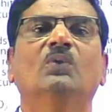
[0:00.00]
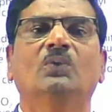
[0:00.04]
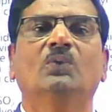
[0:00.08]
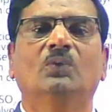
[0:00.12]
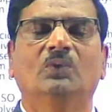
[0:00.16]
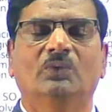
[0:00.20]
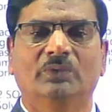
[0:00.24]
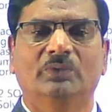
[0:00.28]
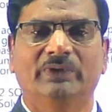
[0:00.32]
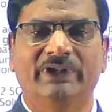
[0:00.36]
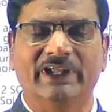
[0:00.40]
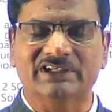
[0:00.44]

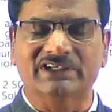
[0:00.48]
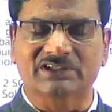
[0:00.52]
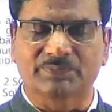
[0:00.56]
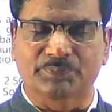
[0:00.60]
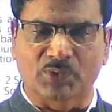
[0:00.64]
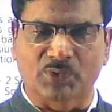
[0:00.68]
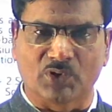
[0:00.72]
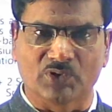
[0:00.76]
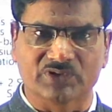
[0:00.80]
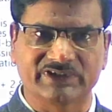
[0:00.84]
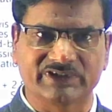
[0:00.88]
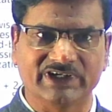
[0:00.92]
next
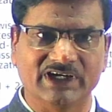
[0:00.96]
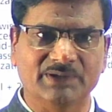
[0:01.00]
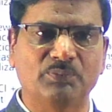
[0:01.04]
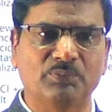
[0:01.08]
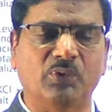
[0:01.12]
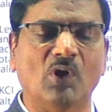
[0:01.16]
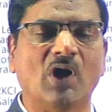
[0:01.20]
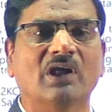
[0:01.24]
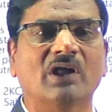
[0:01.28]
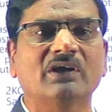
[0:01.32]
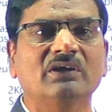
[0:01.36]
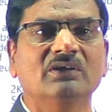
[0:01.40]
proceed
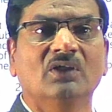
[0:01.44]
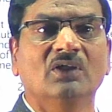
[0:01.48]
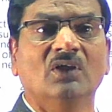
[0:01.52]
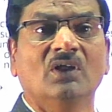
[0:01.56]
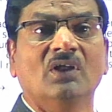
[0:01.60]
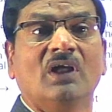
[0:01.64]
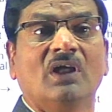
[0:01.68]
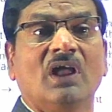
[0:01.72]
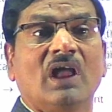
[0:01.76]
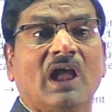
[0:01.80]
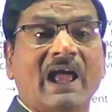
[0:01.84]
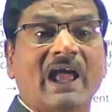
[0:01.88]
for
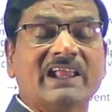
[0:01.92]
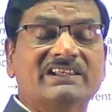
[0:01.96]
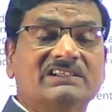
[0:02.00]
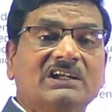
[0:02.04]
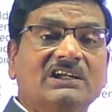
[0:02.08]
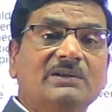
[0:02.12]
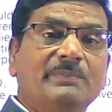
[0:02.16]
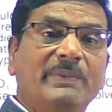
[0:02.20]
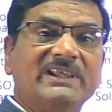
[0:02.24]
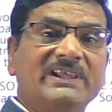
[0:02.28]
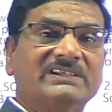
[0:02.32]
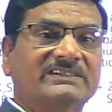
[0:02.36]

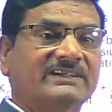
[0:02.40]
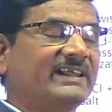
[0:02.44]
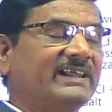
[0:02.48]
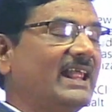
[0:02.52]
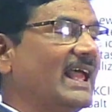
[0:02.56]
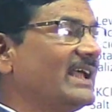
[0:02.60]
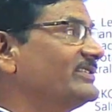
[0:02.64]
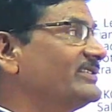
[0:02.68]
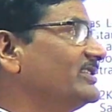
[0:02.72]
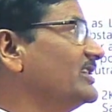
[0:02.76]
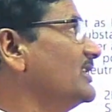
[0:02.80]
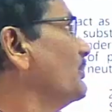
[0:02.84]
acid-base
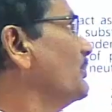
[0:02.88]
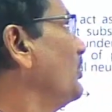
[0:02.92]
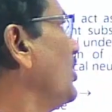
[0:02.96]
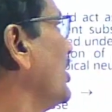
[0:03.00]
reaction. For